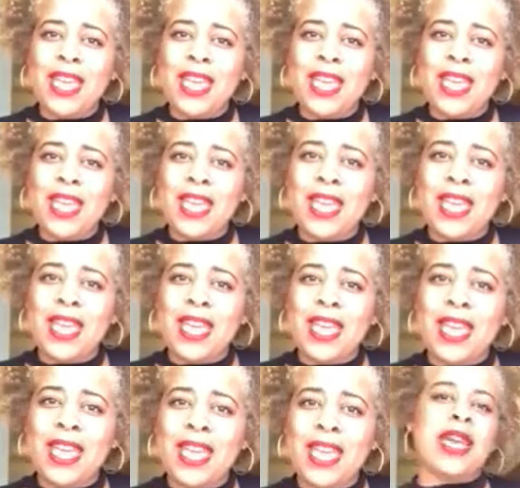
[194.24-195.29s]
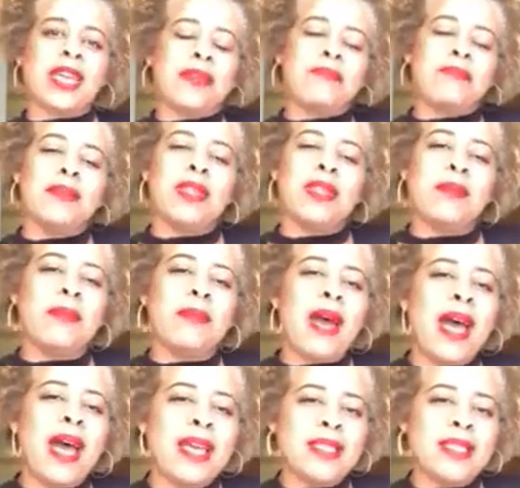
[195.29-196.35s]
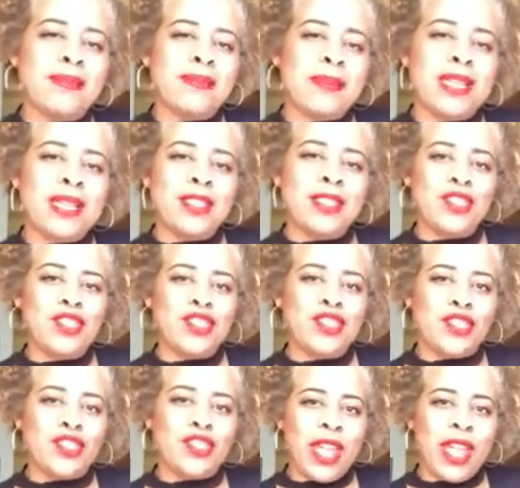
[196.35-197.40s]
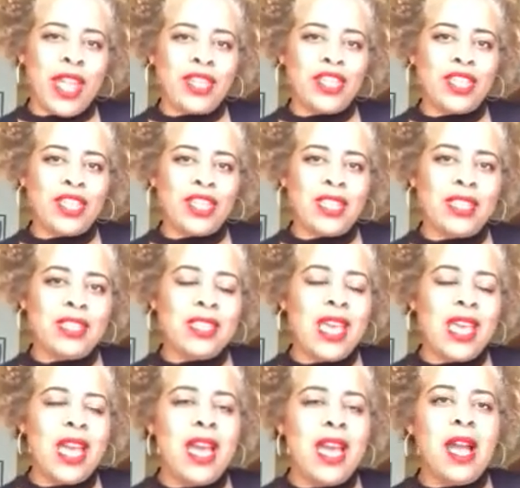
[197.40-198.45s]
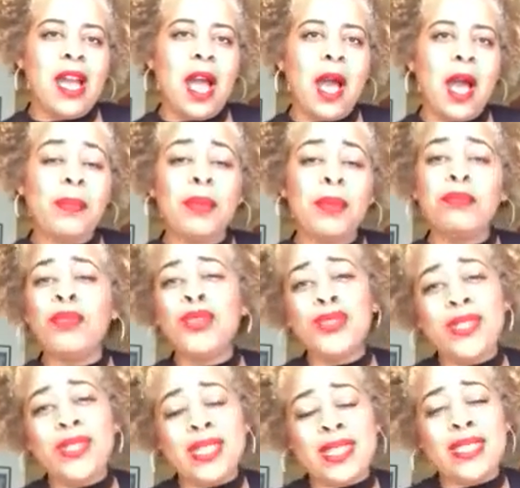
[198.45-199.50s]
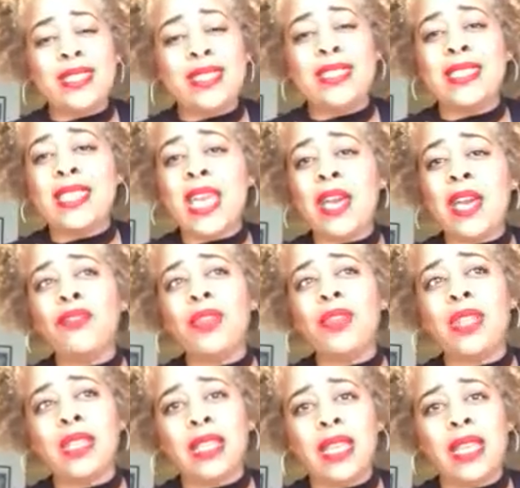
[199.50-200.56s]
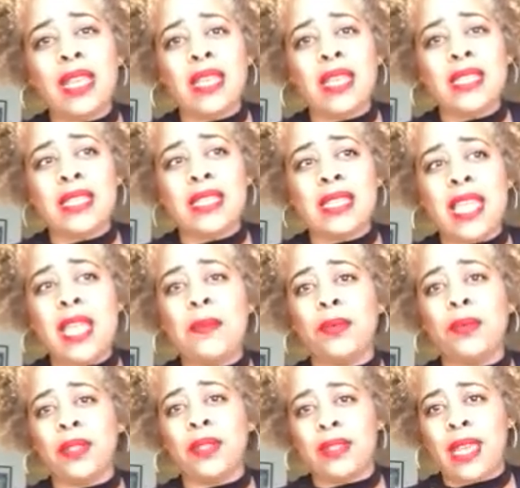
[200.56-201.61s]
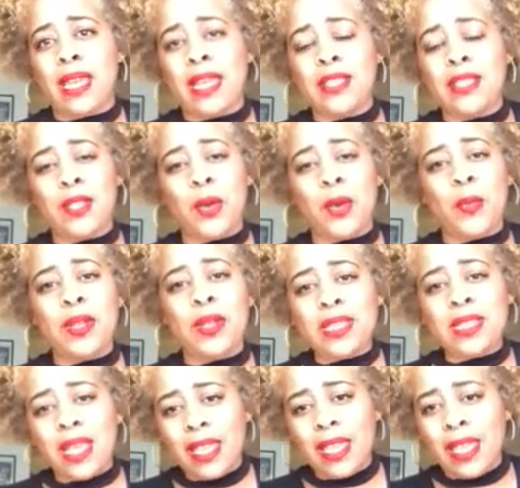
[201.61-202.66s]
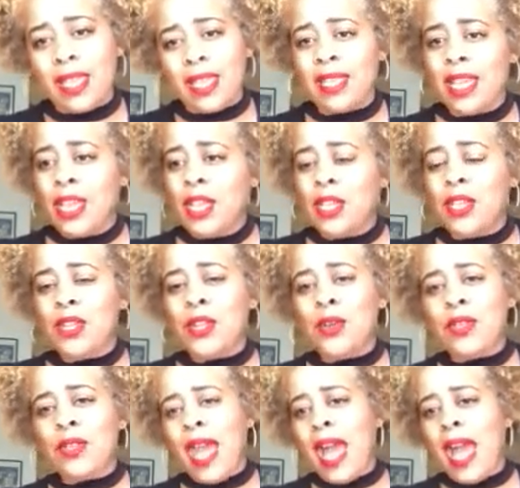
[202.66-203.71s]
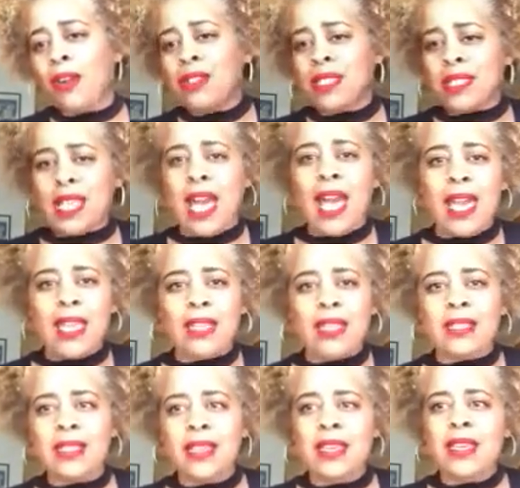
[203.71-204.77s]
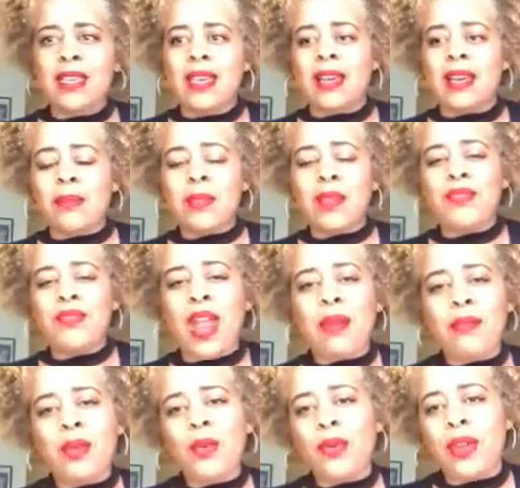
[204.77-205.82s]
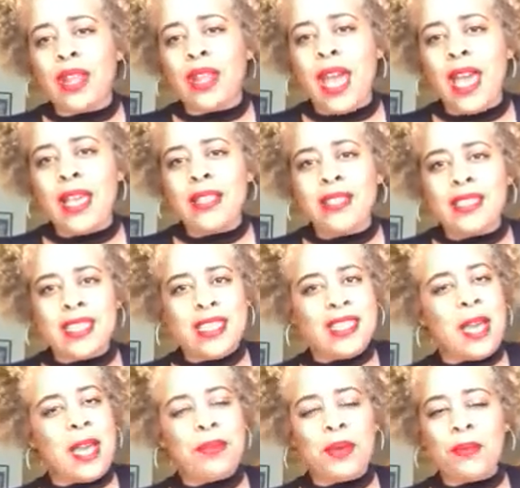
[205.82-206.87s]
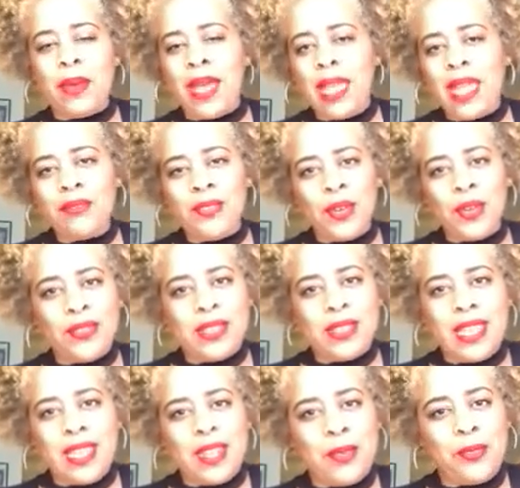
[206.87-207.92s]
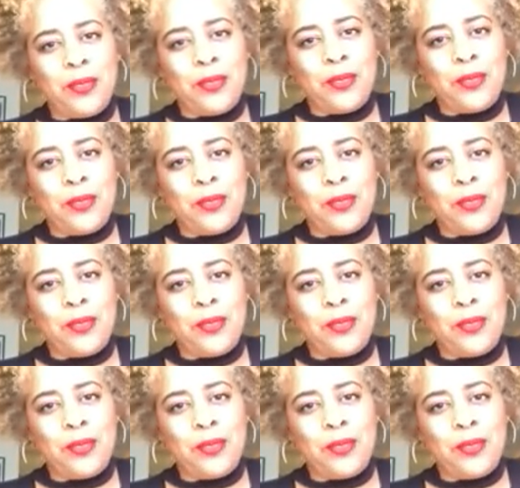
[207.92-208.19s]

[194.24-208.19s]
So I do a lot of things to make sure that I can minimize my distractions. But music is definitely a staple in that. So once I get, the outside environment organized and I put my headphones in, I'm ready to go.